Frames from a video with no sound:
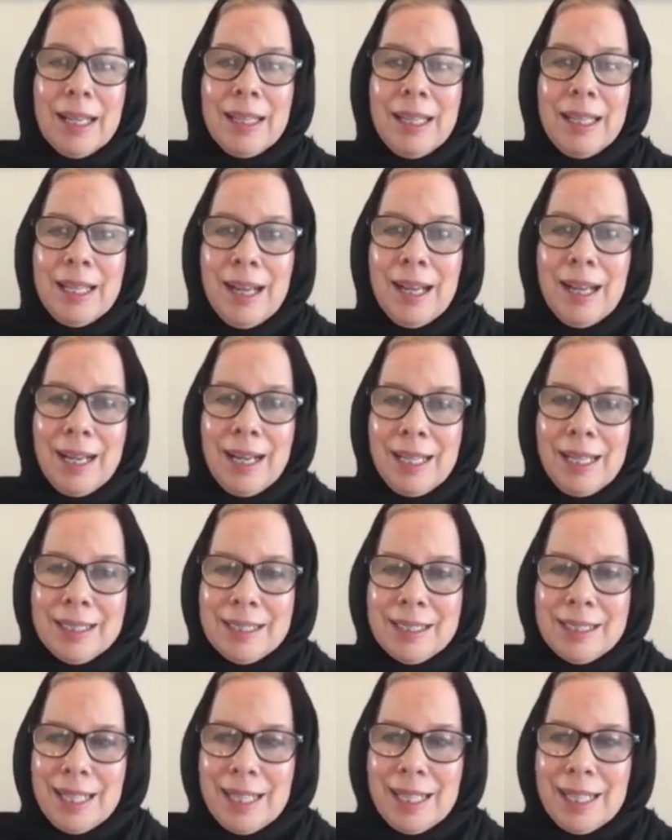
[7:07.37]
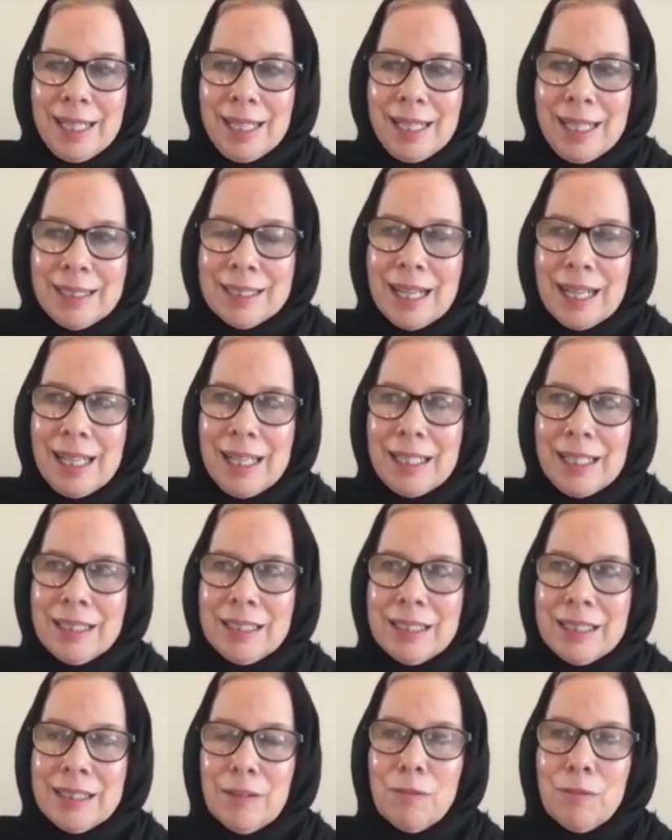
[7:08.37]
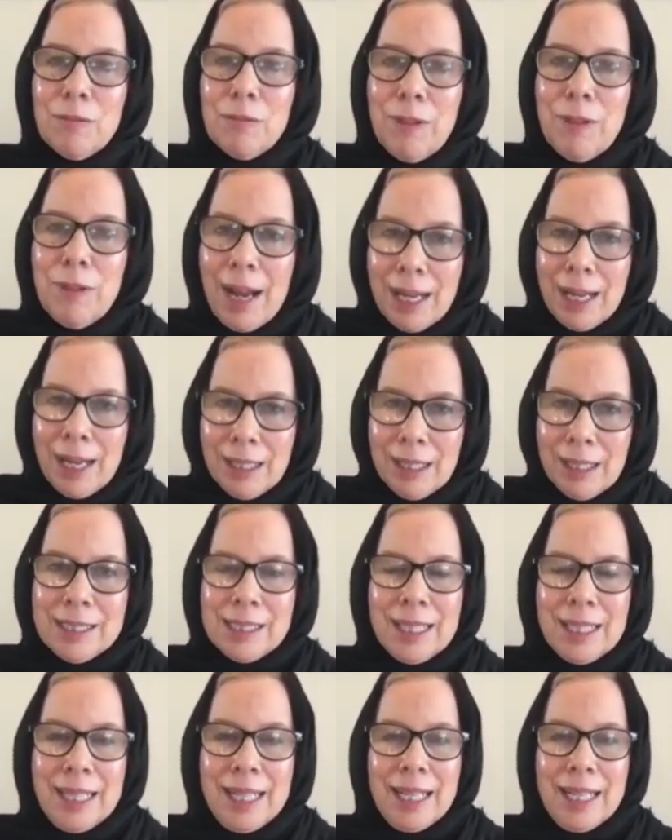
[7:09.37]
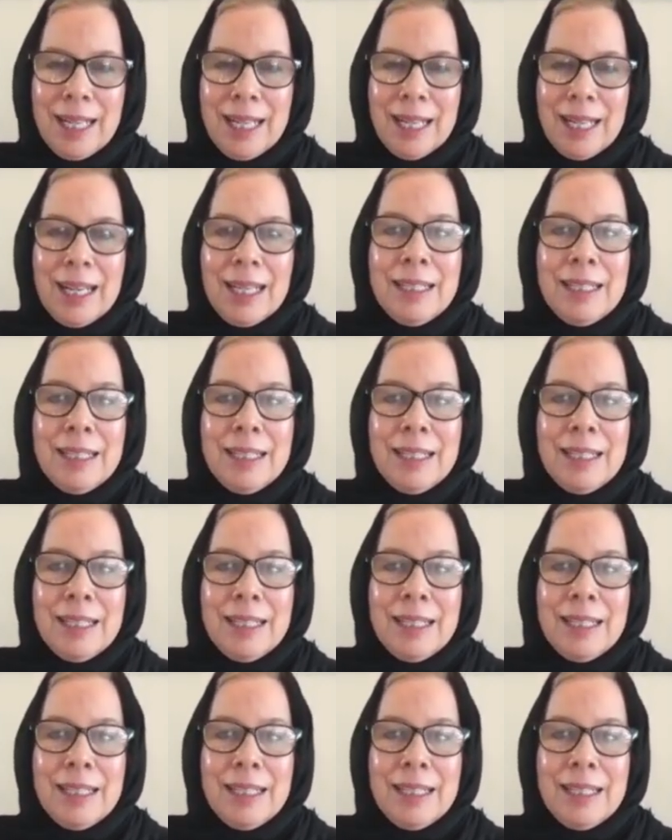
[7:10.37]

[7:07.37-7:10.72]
the United States is recklessly